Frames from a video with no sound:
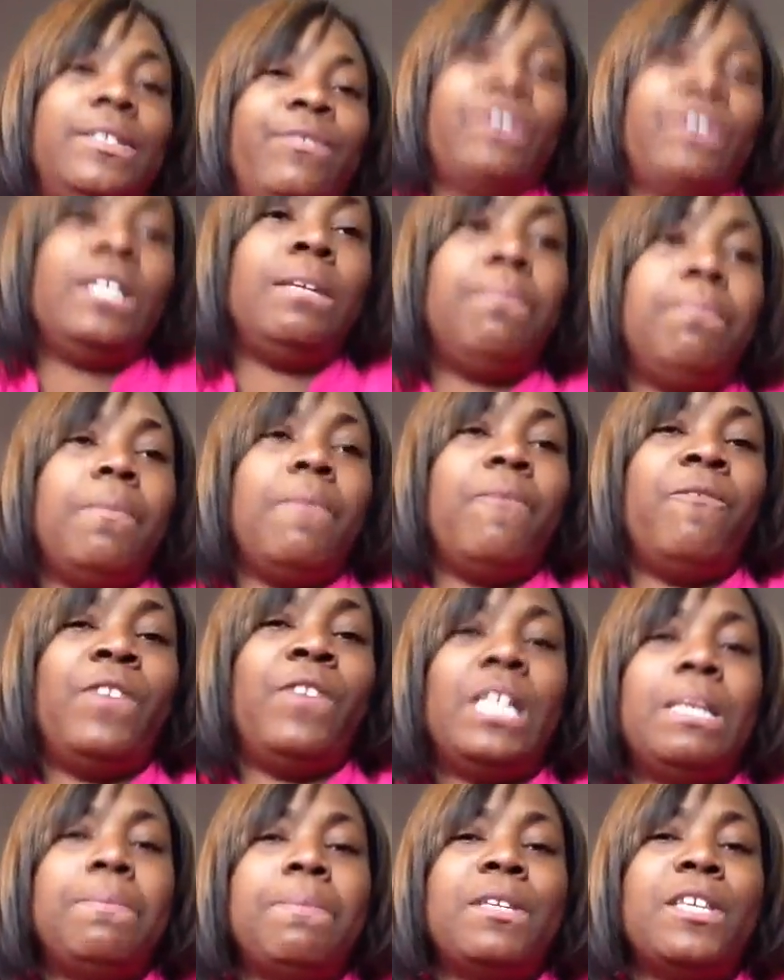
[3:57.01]

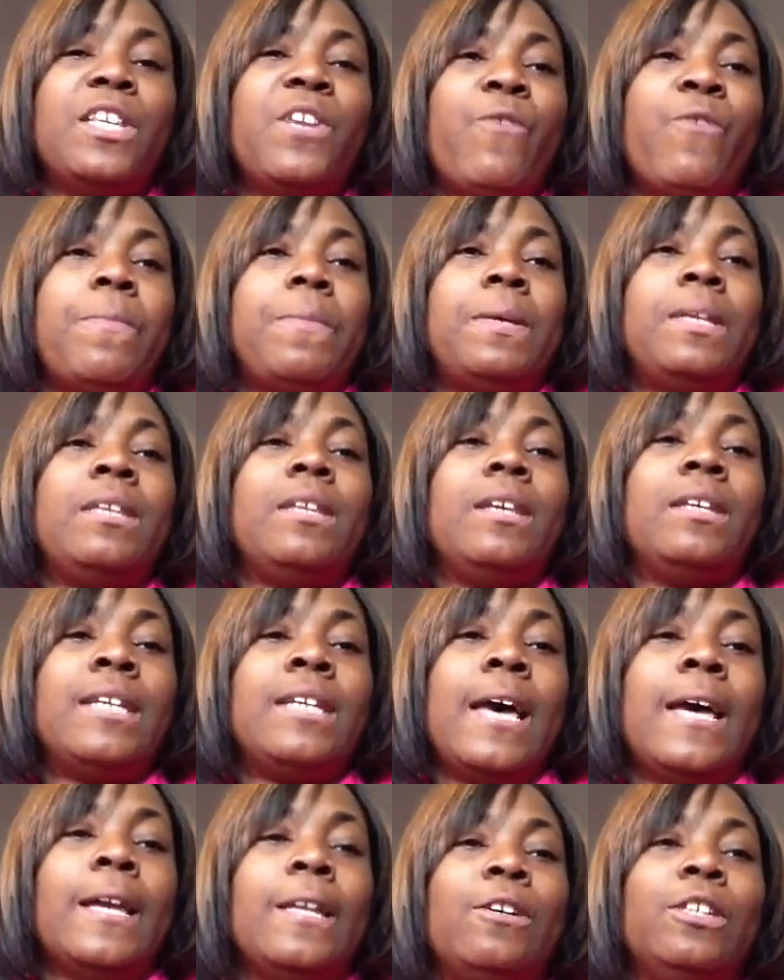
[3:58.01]
50% of women
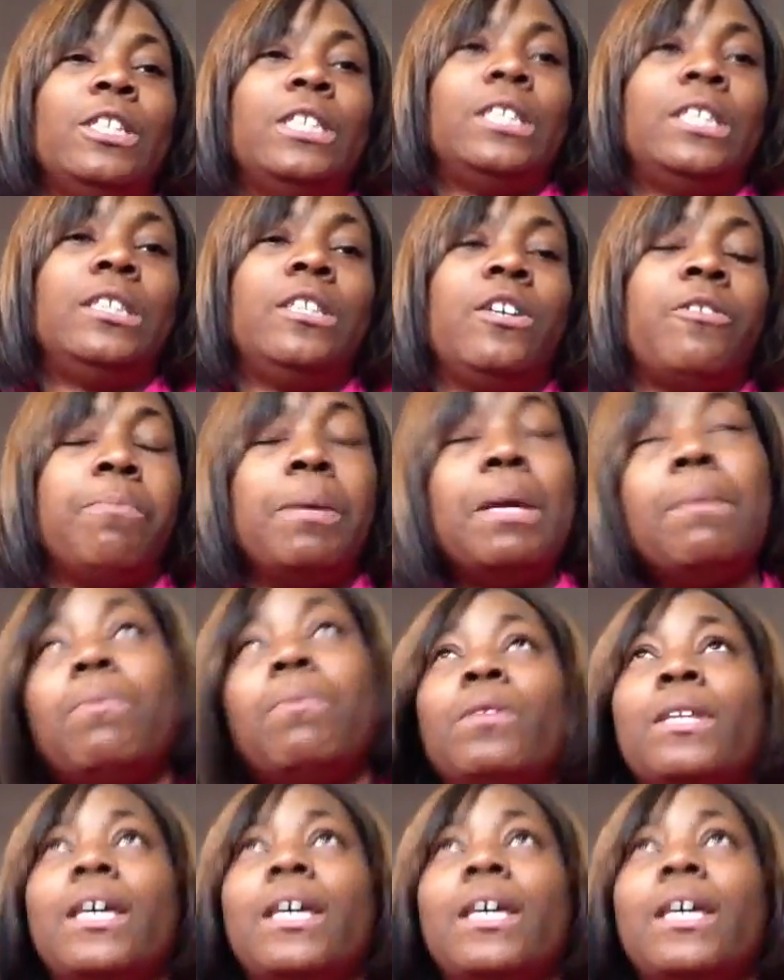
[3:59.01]
diagnosed, or people